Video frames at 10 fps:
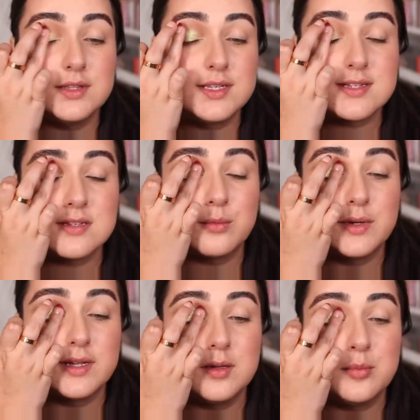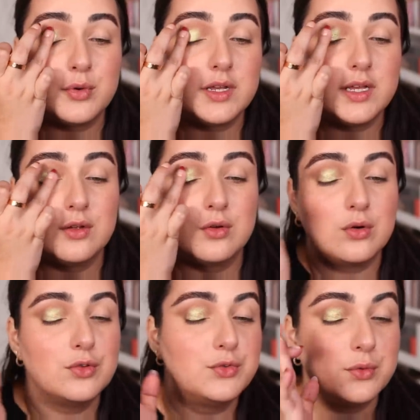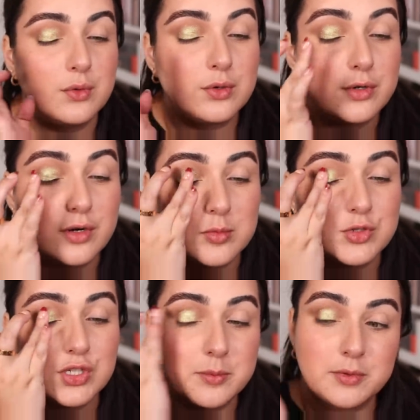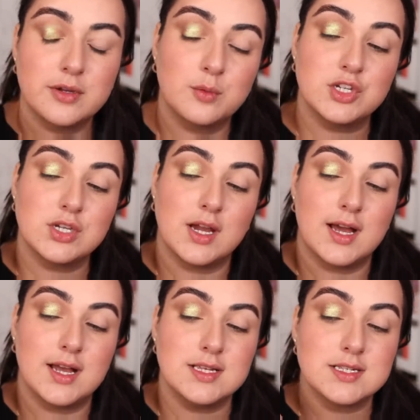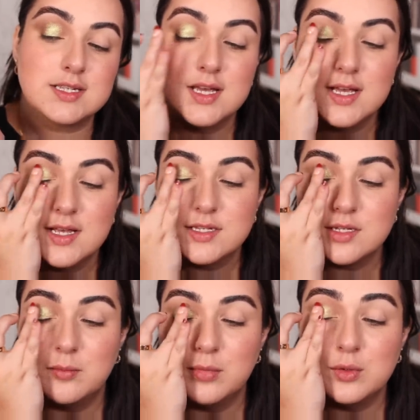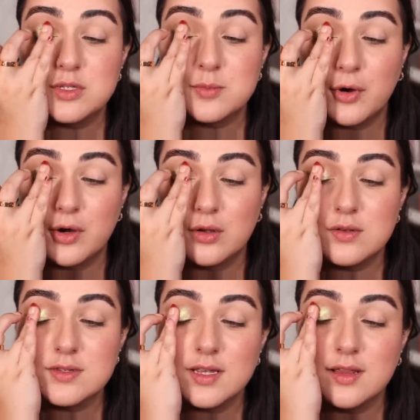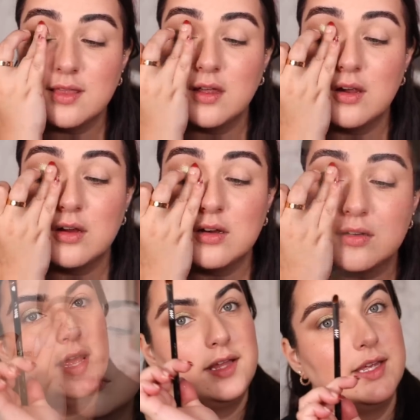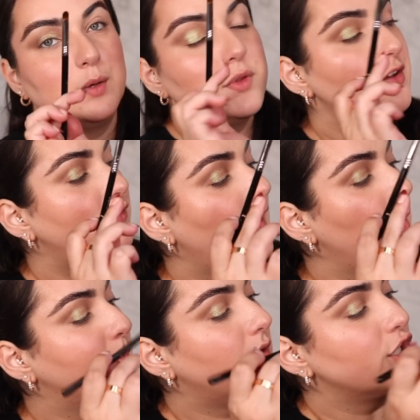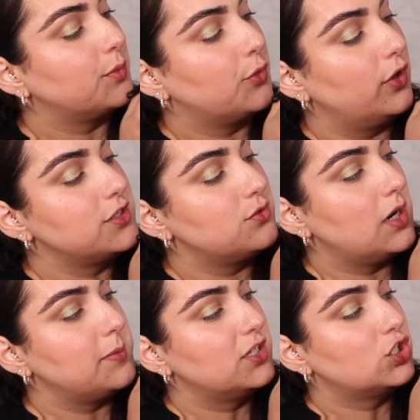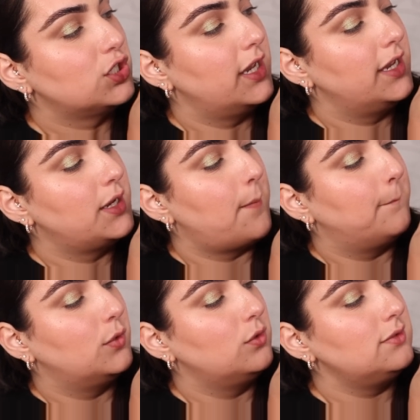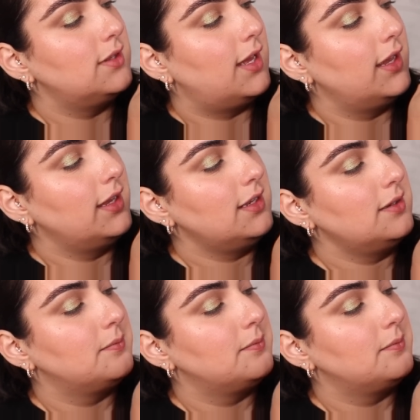This is a really pretty gold duochrome shimmer which has some blue sparkles in there. And then with a flat brush, I'm going to grab the shade Moonlight.